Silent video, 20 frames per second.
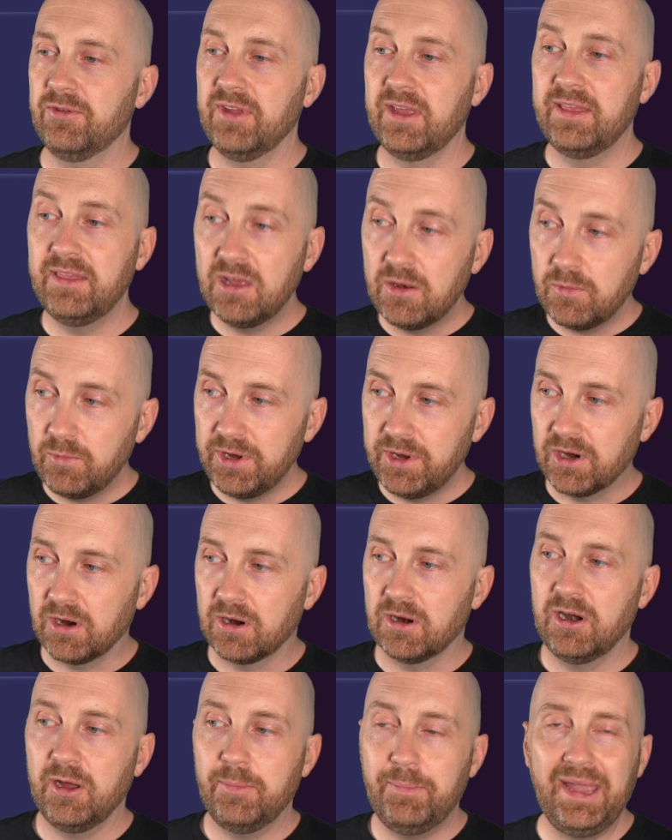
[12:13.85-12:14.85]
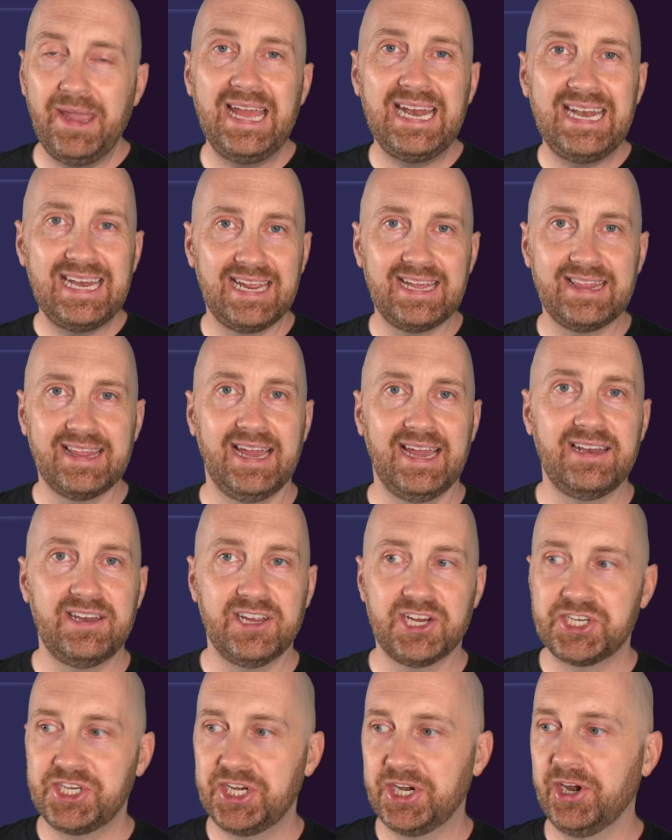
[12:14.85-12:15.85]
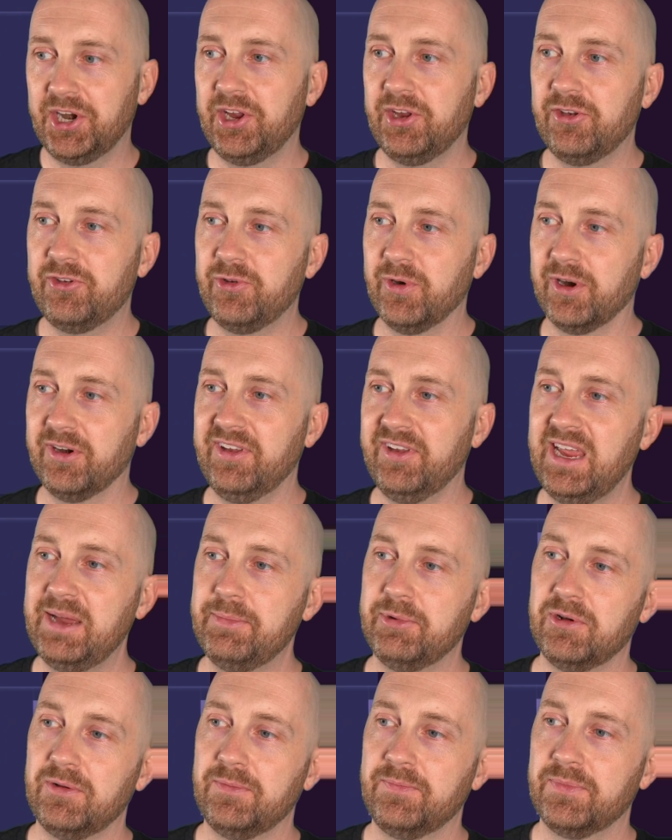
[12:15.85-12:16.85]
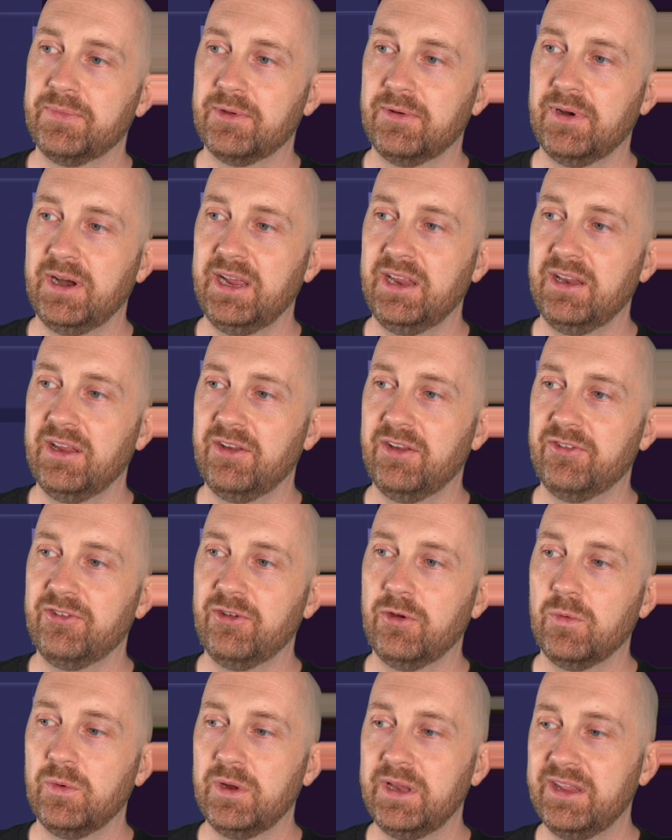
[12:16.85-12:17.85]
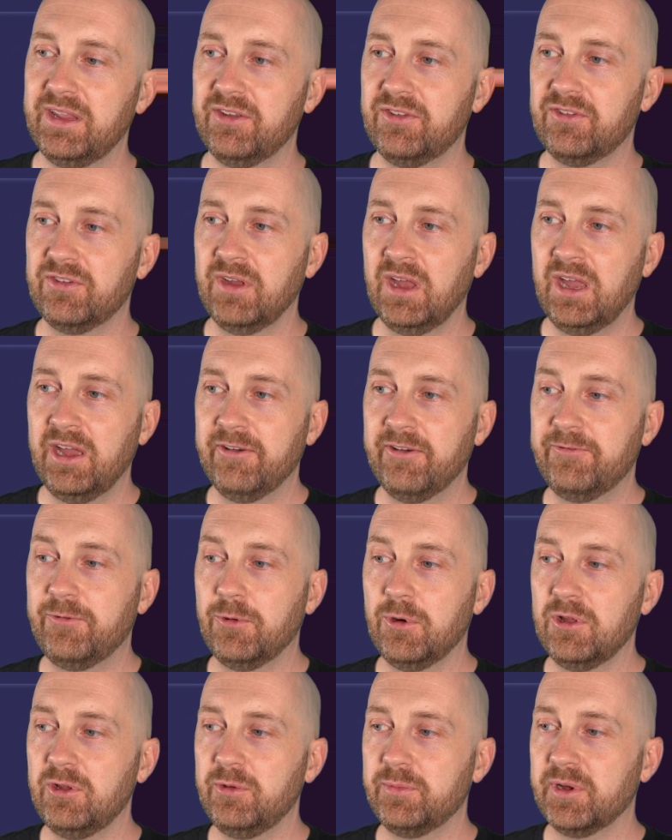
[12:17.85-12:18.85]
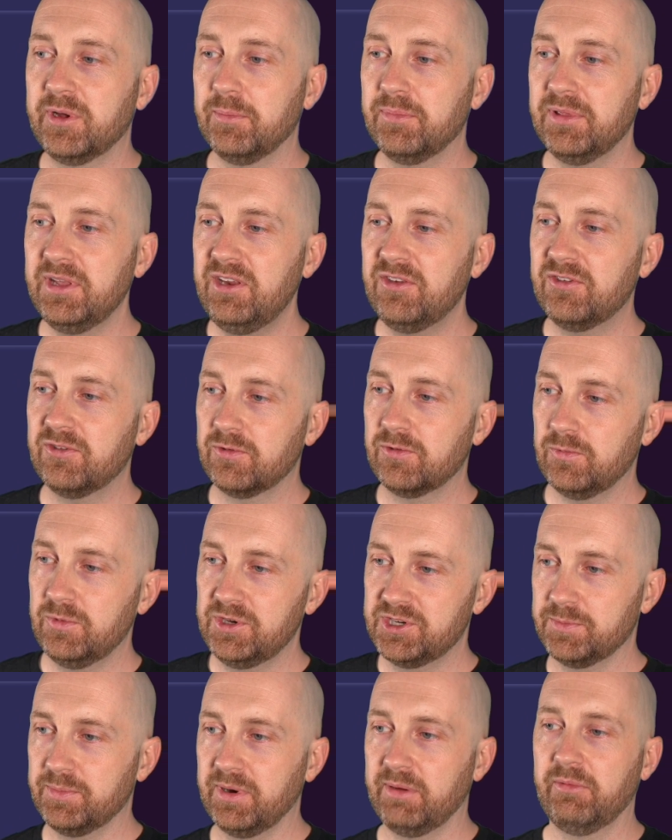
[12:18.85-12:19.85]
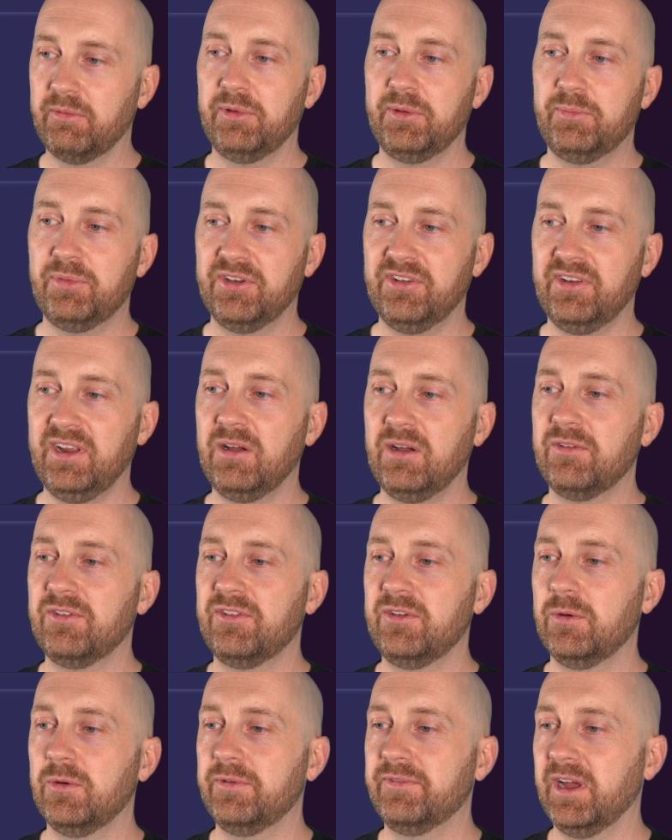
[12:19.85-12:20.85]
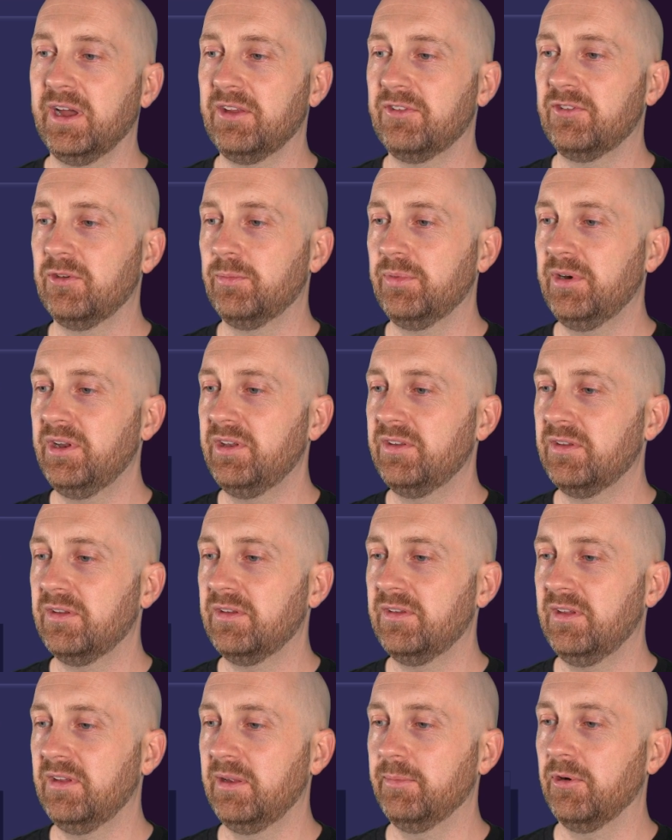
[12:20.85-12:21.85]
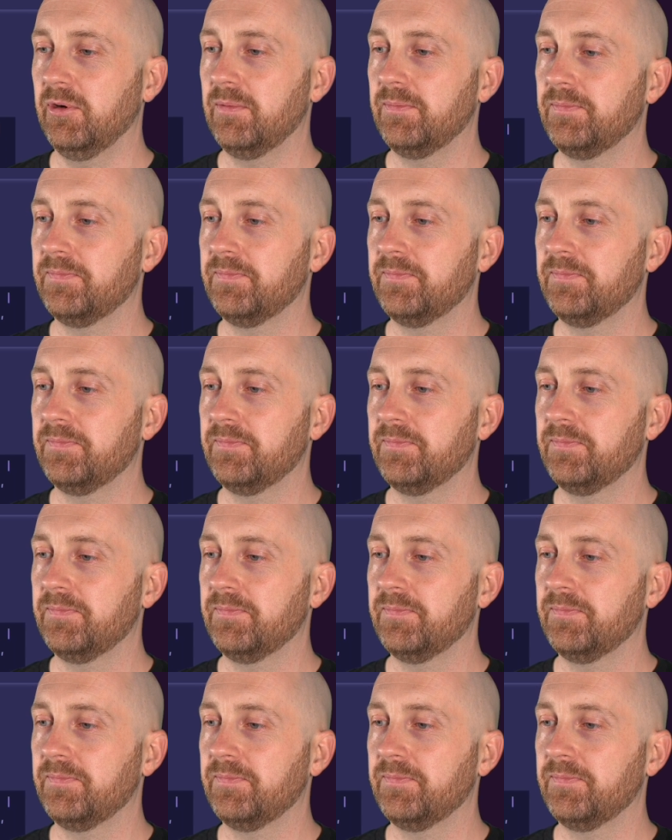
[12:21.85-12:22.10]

And then we are appending that dictionary to our table, right? And so when this for loop completes, we should probably print it out and see what we've got. So print table.